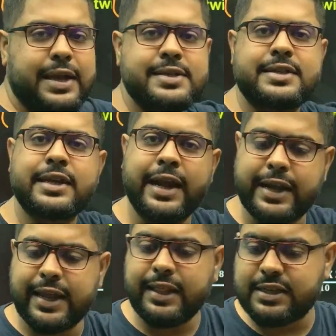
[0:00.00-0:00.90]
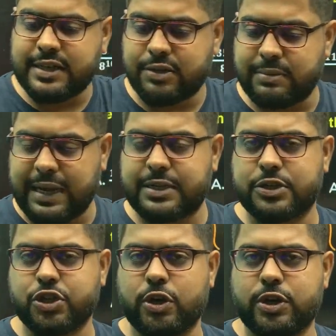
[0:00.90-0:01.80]
is hitting the
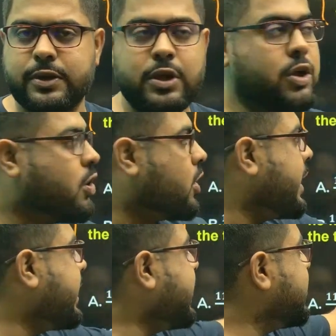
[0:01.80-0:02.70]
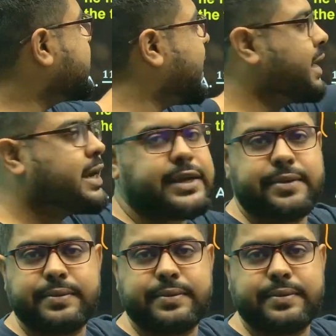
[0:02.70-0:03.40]
shot or hitting the target.